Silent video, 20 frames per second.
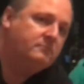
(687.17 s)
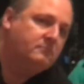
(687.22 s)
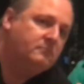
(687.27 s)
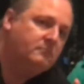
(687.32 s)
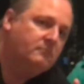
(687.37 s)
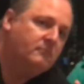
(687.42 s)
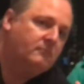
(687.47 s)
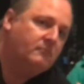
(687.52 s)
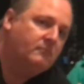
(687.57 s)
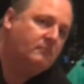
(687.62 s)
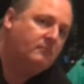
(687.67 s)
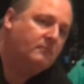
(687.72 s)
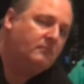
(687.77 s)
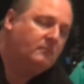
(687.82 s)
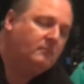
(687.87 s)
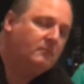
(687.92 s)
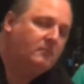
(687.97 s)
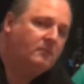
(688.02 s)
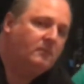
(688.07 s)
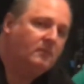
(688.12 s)

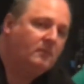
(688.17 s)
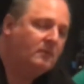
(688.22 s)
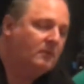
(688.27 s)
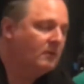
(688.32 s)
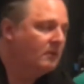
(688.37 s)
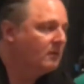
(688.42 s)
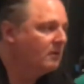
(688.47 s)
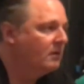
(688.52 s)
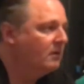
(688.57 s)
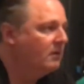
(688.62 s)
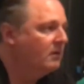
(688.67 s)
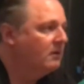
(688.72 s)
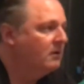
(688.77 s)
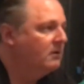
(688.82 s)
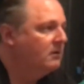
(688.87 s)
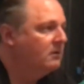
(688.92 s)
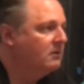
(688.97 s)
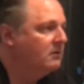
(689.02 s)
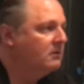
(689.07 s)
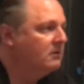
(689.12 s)

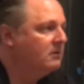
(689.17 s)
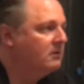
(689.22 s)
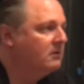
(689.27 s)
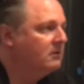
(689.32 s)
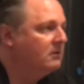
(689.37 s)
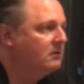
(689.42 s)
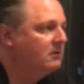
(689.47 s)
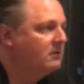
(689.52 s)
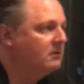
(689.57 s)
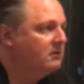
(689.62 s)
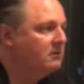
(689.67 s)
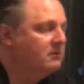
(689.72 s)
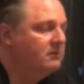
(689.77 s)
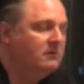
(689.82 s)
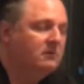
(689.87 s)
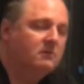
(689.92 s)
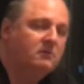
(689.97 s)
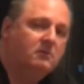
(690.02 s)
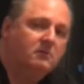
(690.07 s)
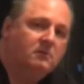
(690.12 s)

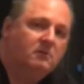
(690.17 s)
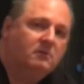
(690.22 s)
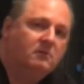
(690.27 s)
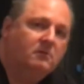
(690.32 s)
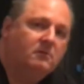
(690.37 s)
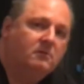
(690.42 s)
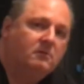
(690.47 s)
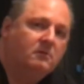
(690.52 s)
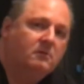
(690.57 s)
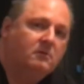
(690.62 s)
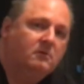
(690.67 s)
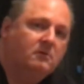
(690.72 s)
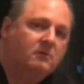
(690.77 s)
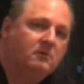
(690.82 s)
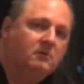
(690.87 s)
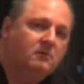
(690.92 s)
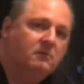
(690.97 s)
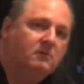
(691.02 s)
[no speech]